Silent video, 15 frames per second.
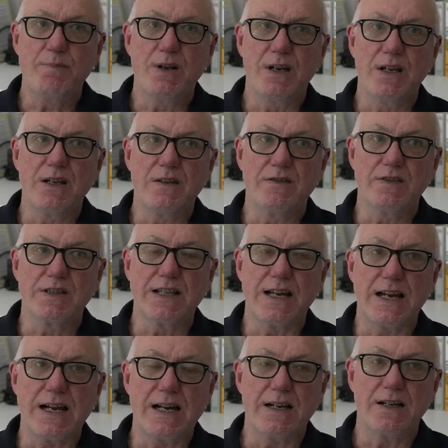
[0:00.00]
believes
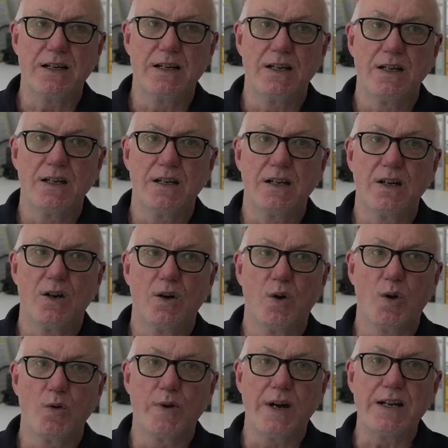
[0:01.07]
that
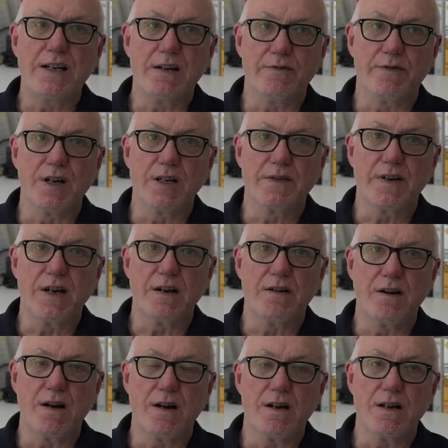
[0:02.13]
already in front of our
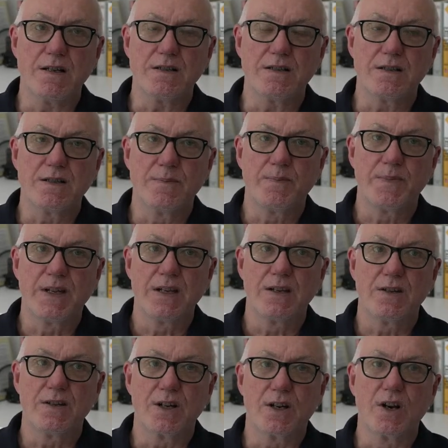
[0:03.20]
eyes,
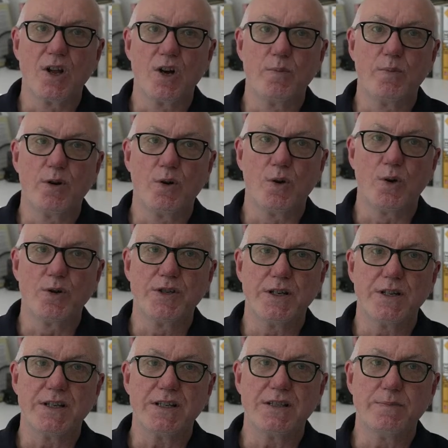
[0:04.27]
the global
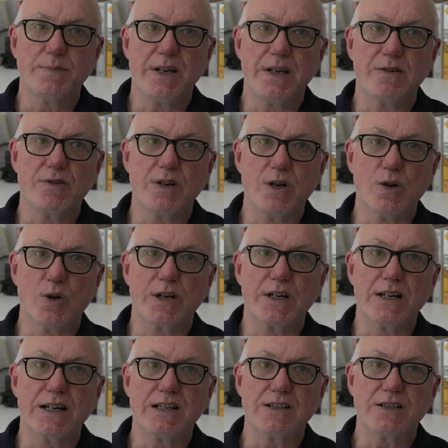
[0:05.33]
order is being
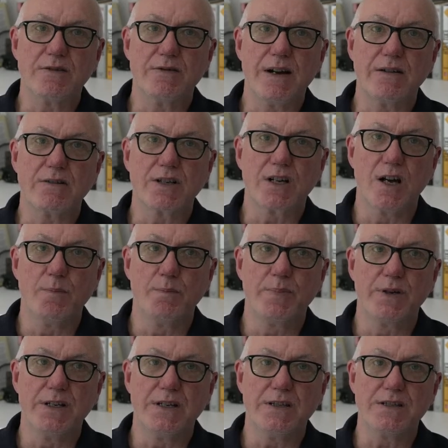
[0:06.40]
reorganized around
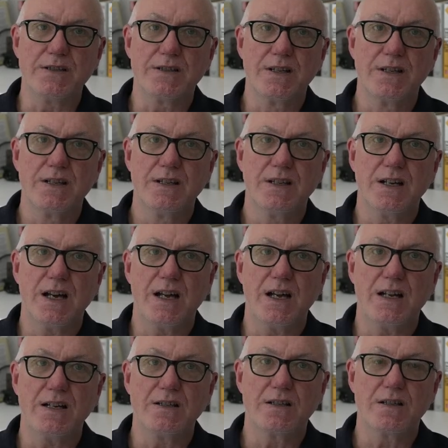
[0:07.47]
companies
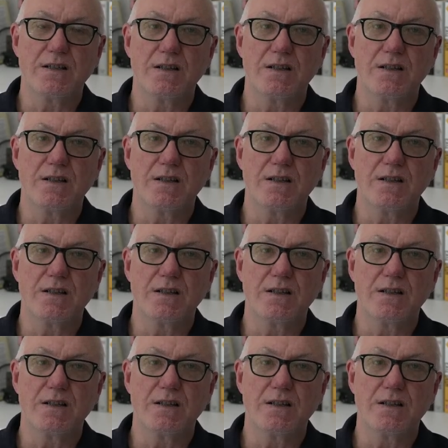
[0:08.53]
and